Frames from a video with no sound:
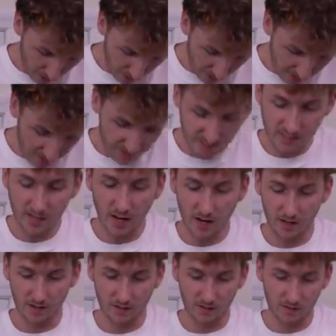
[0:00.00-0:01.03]

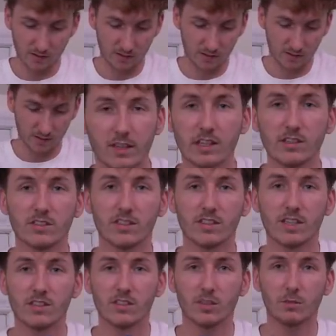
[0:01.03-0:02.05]
Balenciagas. These
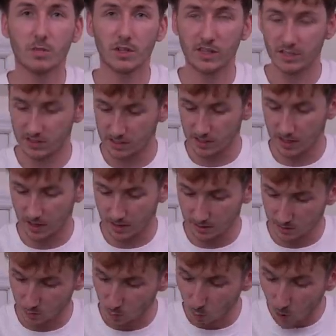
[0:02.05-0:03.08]
these are Balenciagas.